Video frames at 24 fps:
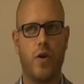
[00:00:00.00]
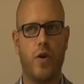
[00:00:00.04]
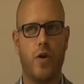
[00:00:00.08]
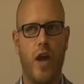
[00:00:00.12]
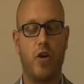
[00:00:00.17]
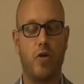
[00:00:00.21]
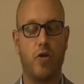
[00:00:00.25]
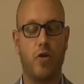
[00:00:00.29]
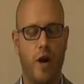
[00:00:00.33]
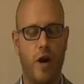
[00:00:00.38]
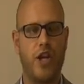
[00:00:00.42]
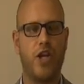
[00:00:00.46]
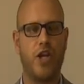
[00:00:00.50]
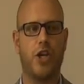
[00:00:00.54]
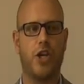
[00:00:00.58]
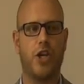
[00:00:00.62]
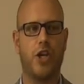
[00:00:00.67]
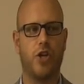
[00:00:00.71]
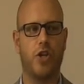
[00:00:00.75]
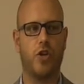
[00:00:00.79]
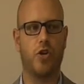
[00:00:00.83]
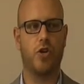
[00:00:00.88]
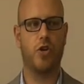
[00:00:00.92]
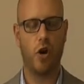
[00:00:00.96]

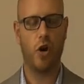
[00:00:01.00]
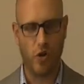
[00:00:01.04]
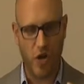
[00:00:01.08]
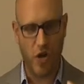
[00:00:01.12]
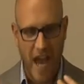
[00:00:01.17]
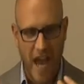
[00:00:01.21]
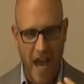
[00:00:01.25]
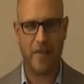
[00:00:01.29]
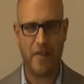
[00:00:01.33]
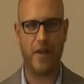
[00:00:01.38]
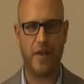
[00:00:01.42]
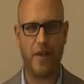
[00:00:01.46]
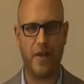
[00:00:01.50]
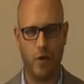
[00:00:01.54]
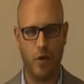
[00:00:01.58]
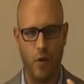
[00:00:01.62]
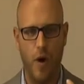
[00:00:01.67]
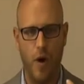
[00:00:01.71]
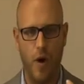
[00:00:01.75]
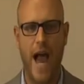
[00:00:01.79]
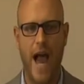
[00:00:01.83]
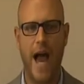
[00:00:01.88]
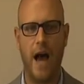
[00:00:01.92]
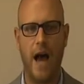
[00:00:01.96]
aggression, your own
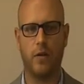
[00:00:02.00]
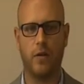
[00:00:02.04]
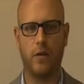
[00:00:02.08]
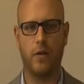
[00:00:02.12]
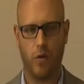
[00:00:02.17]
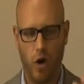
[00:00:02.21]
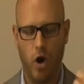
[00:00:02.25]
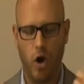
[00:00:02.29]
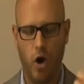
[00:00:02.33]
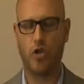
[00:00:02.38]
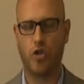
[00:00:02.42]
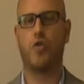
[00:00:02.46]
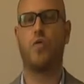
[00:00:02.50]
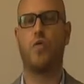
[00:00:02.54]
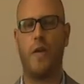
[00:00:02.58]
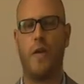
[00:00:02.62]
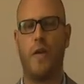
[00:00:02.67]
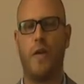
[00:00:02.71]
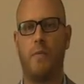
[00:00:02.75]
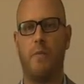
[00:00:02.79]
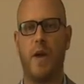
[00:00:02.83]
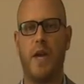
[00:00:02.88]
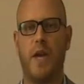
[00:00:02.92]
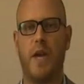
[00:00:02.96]
ethical outlook onto
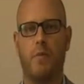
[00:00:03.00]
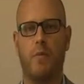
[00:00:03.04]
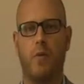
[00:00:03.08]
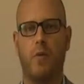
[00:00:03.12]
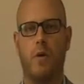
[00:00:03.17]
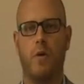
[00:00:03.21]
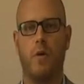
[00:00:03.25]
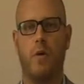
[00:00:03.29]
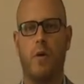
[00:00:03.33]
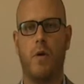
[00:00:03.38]
other people,